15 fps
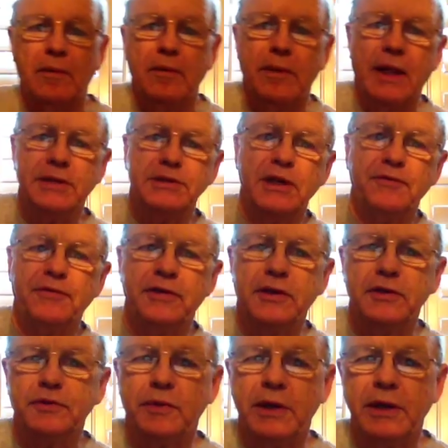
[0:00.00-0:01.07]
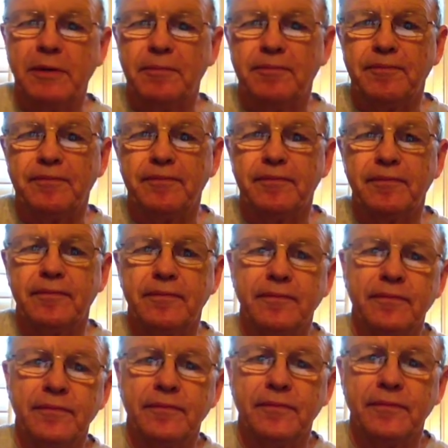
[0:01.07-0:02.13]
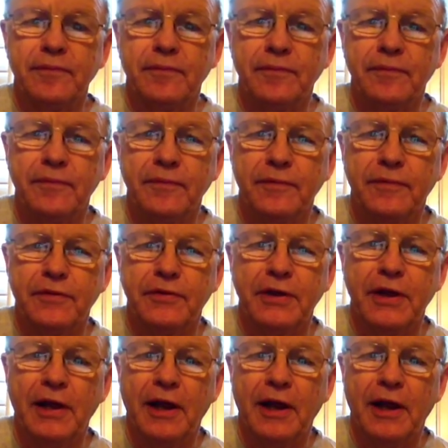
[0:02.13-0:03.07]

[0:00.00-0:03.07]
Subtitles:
That's it for this week. See you